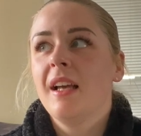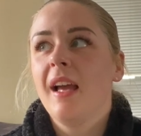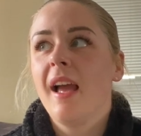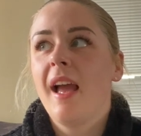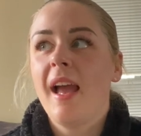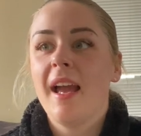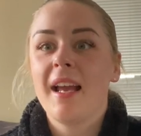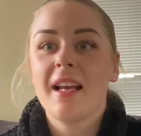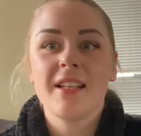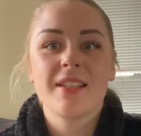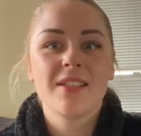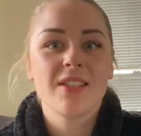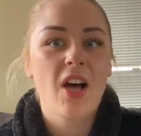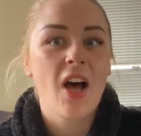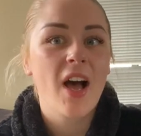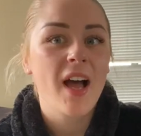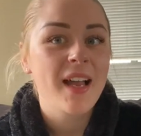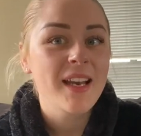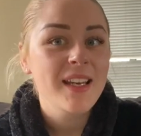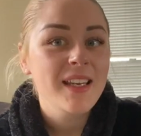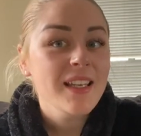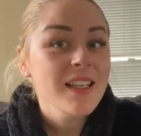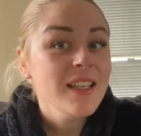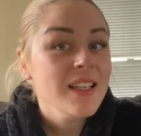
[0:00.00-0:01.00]

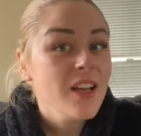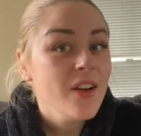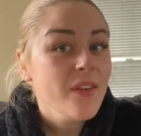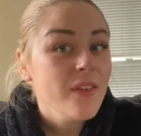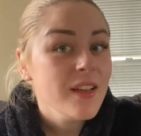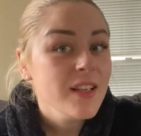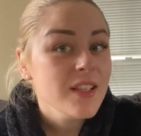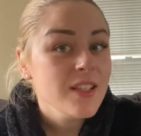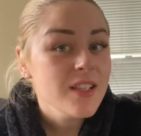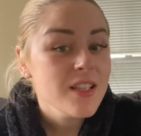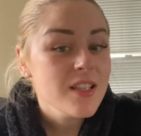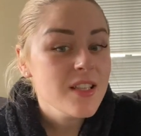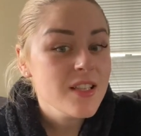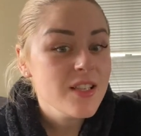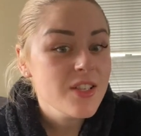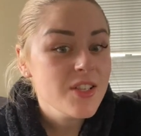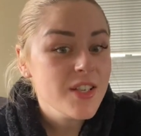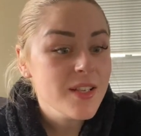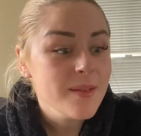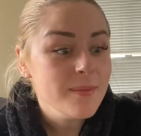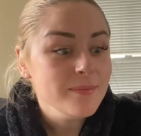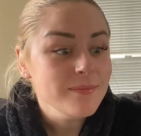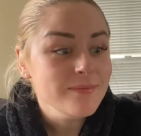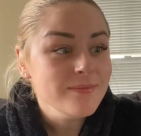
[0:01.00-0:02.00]
anxiety going to the
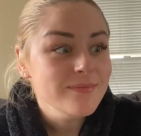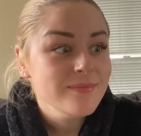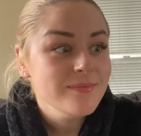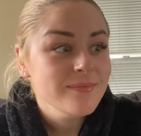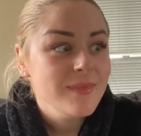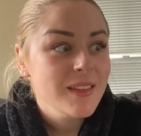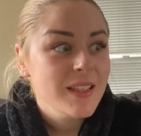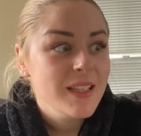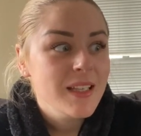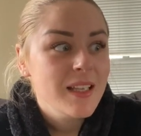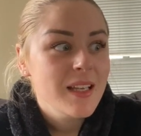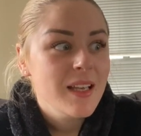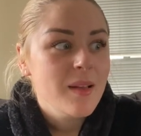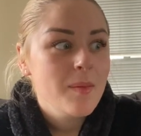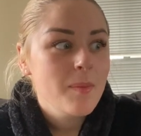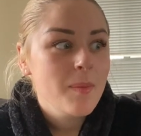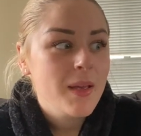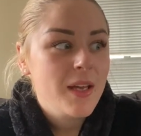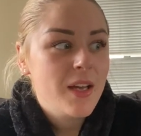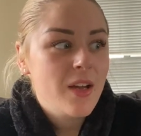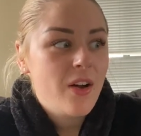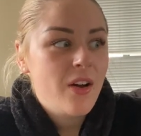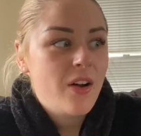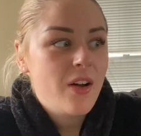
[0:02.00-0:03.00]
gym,
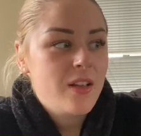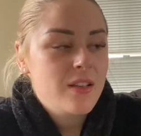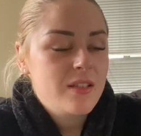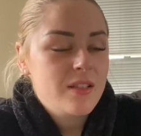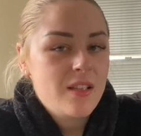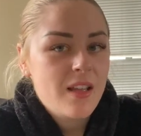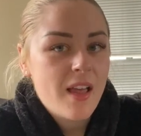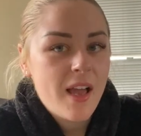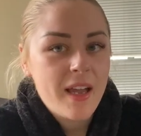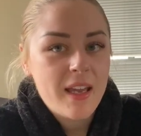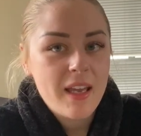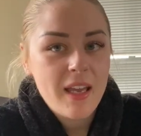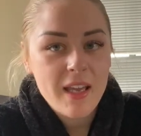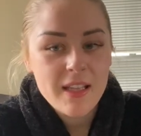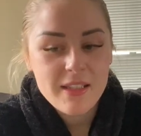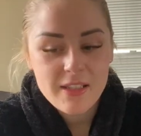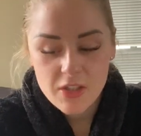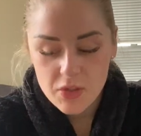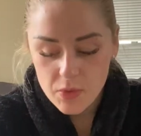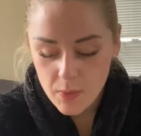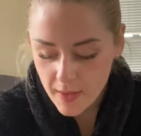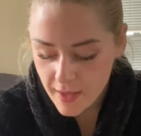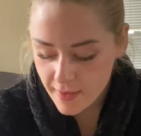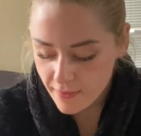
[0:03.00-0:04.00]
because like it's
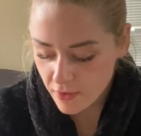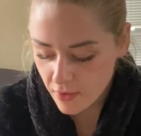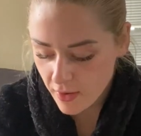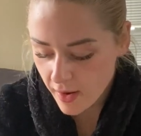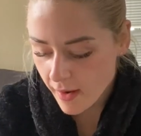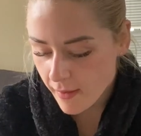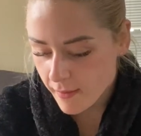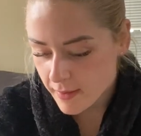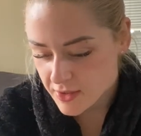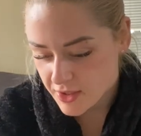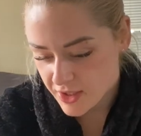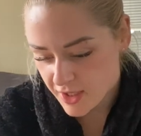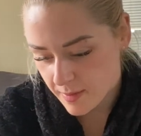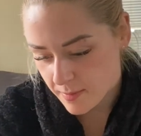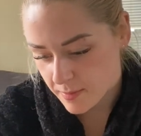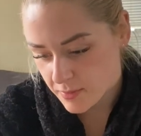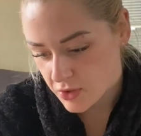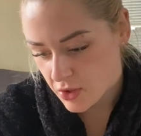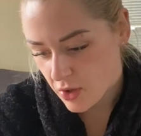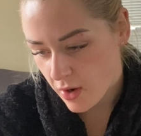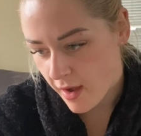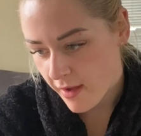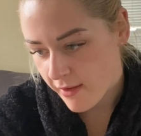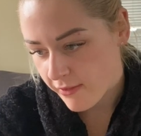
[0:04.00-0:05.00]
a 24-hour gym.
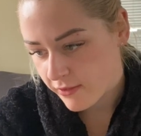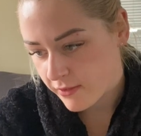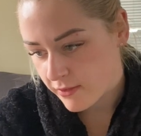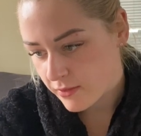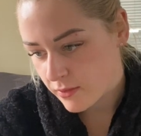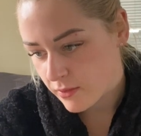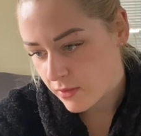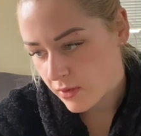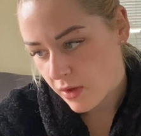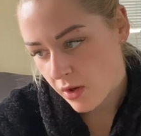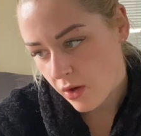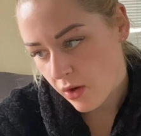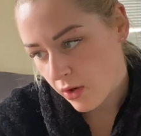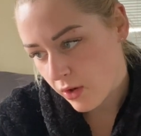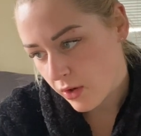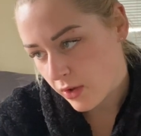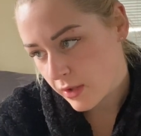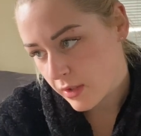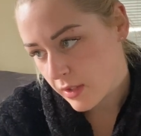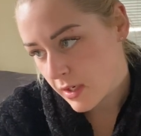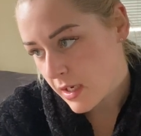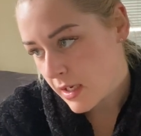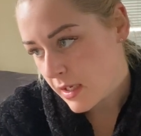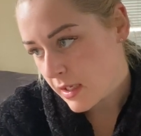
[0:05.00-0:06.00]
So I've
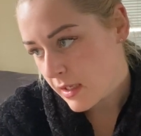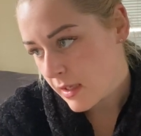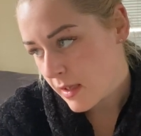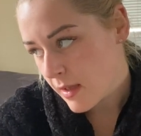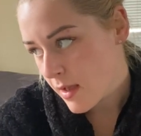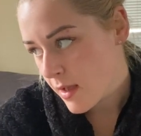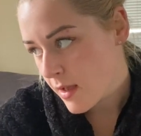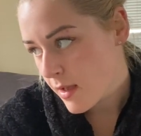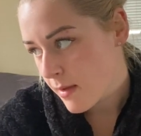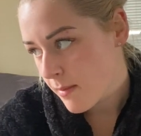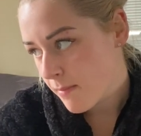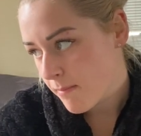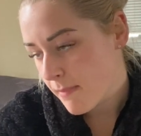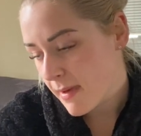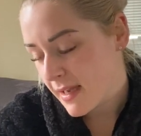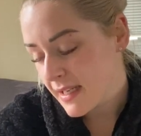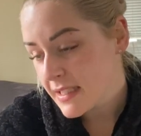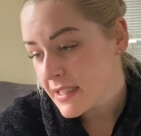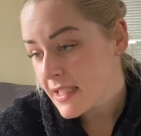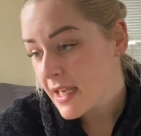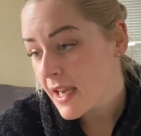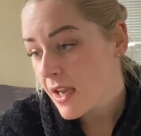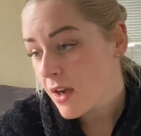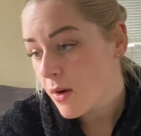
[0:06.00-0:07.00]
on
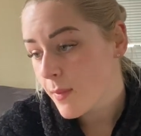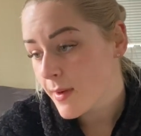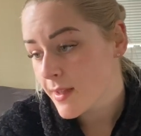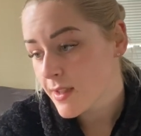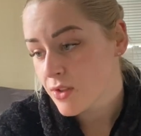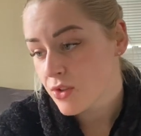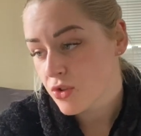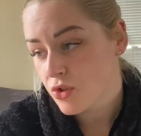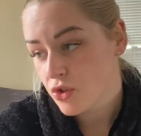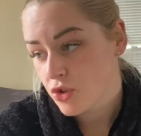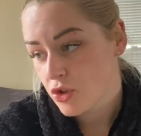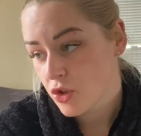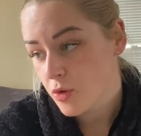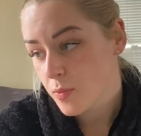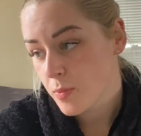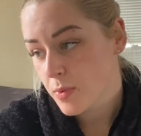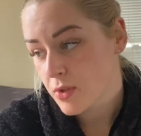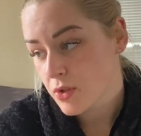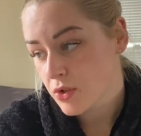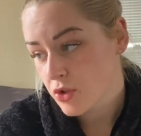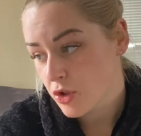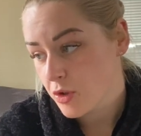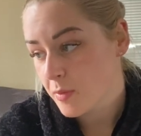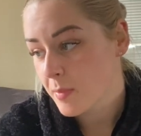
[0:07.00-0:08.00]
Monday, I went
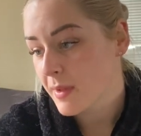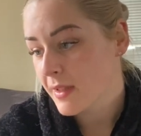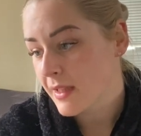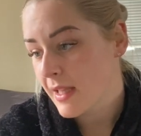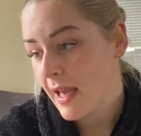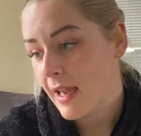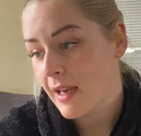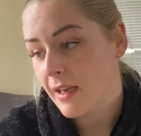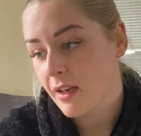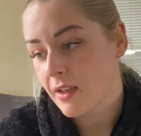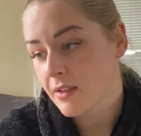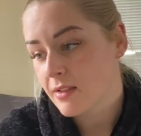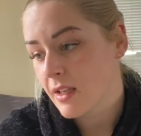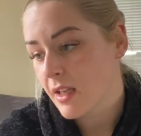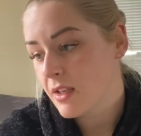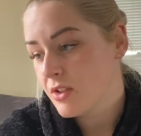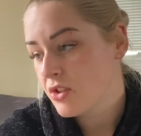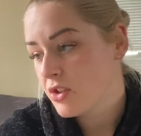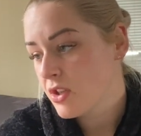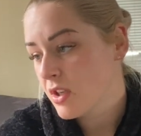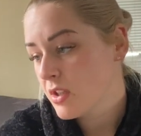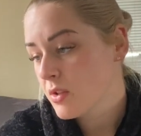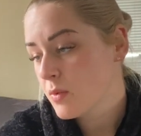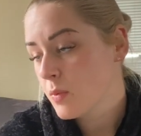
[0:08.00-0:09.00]
super, super late because I
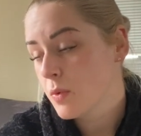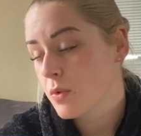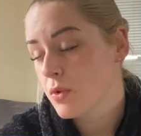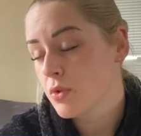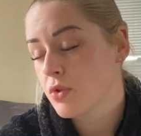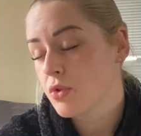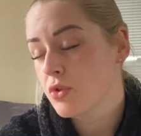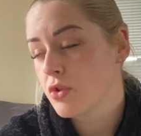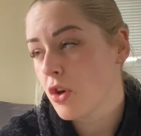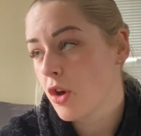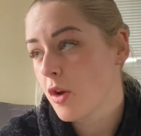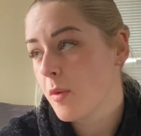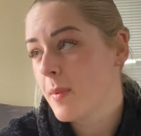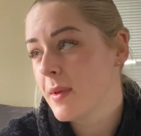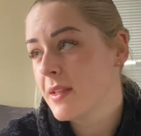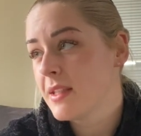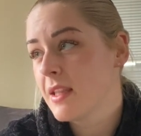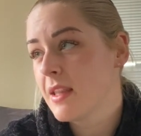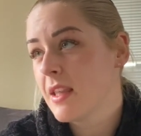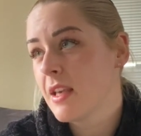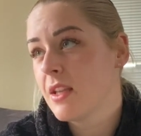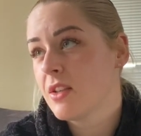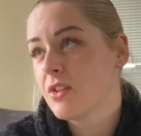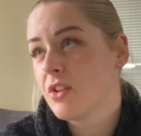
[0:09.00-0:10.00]
just was so
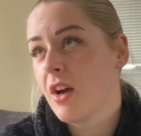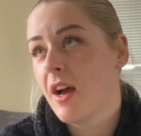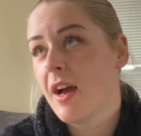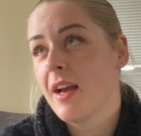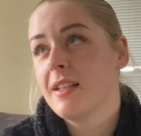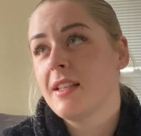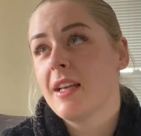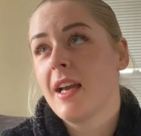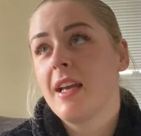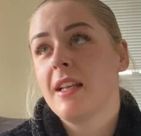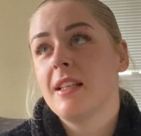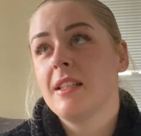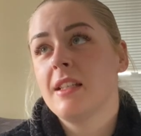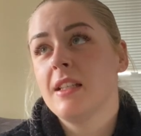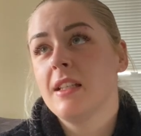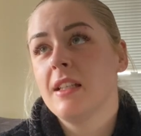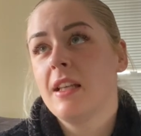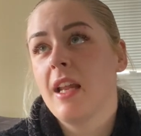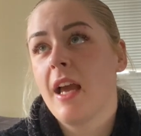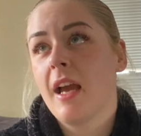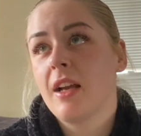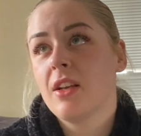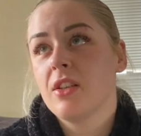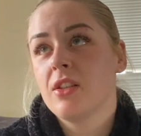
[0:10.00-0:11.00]
busy the entire day and
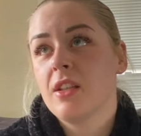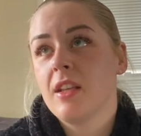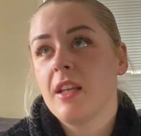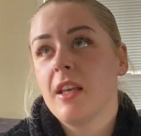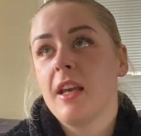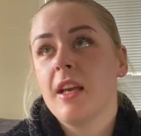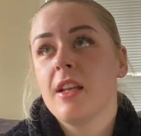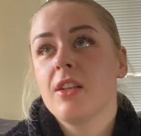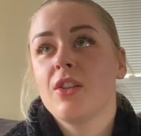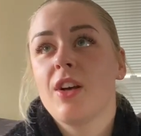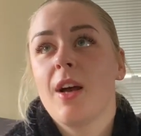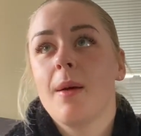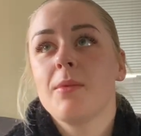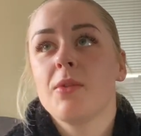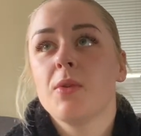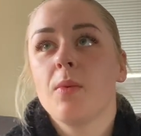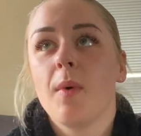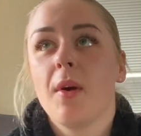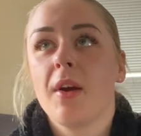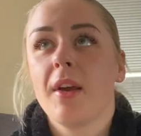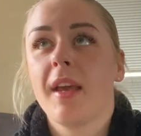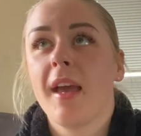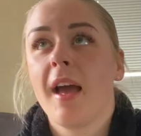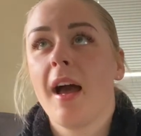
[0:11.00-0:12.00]
didn't actually get time to
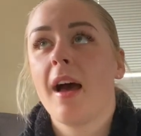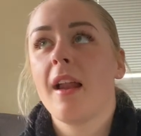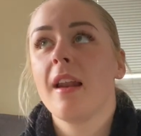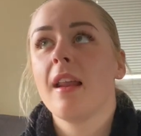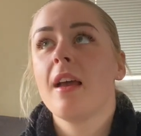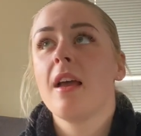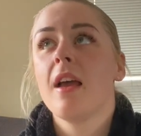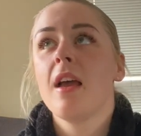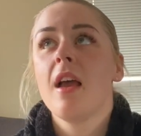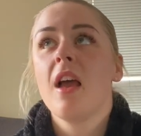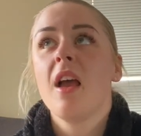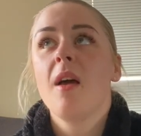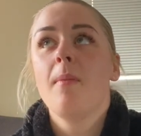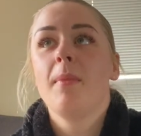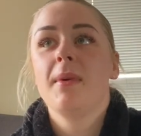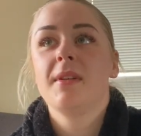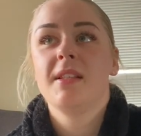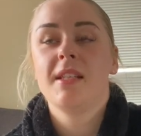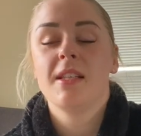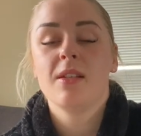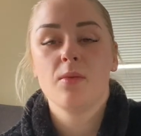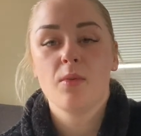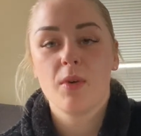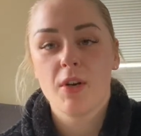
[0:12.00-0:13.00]
work out, but
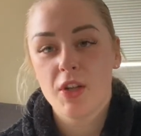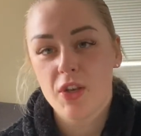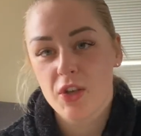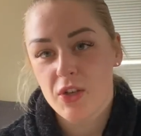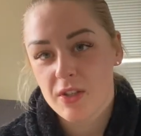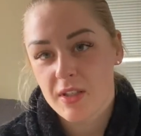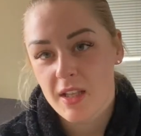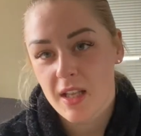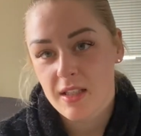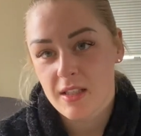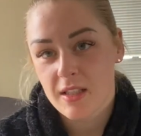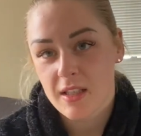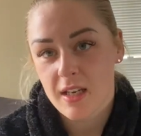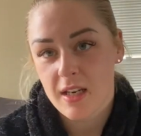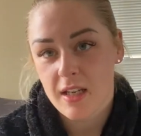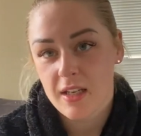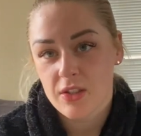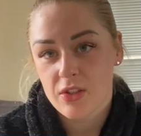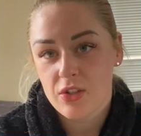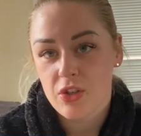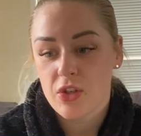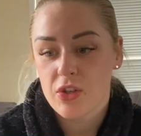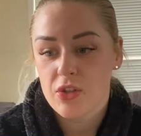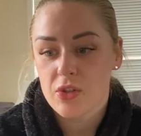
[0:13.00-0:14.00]
didn't want to use that as an
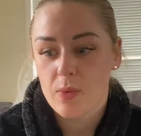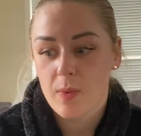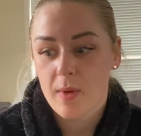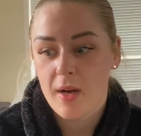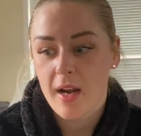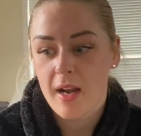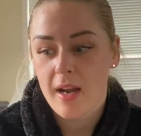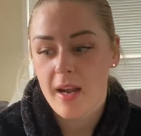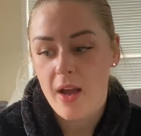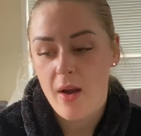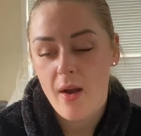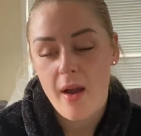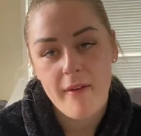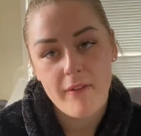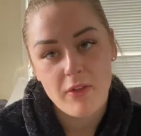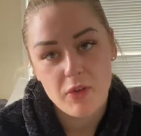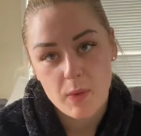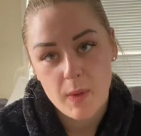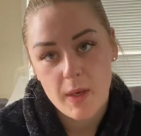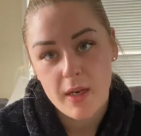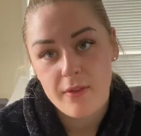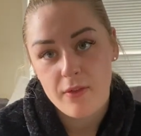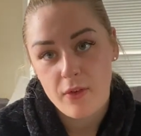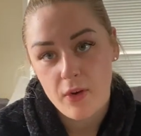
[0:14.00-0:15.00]
excuse. When I now have a
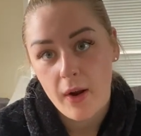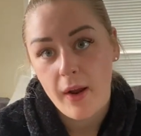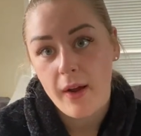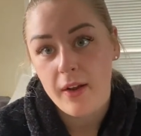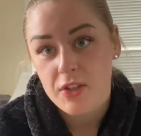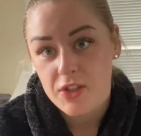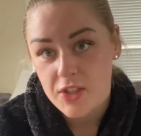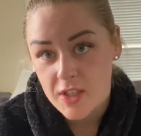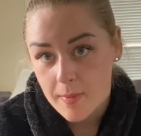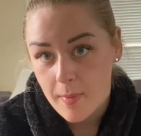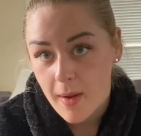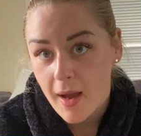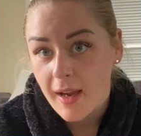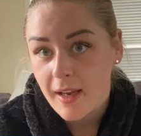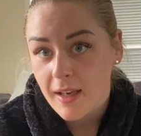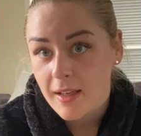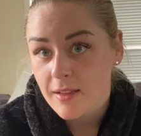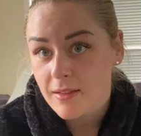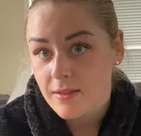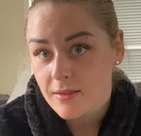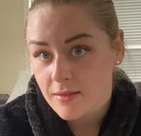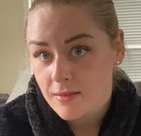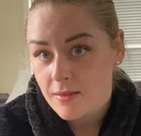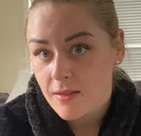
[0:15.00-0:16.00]
24-hour gym, I
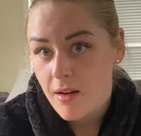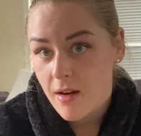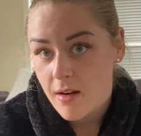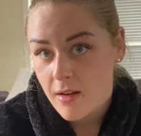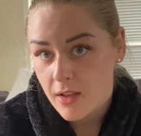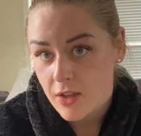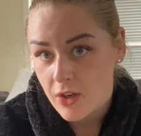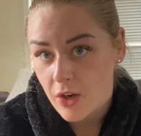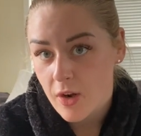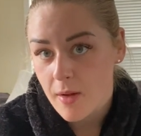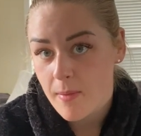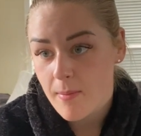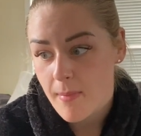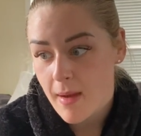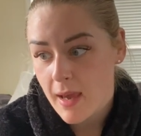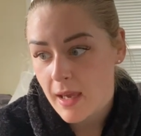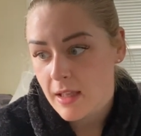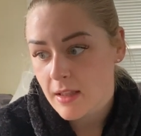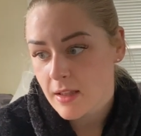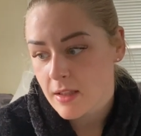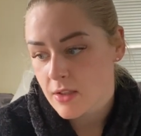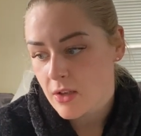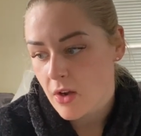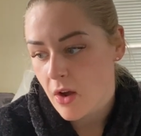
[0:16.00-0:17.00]
can, you know,
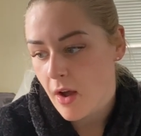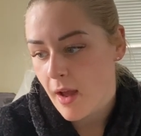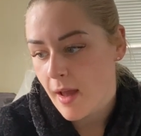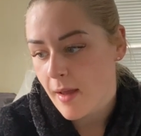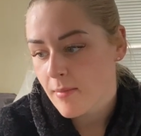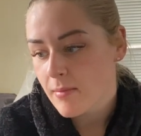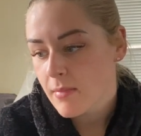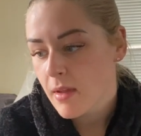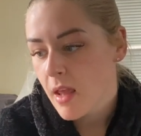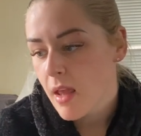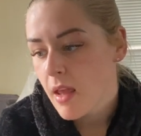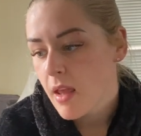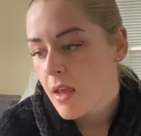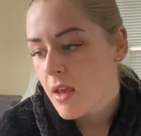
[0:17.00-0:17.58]
make the time.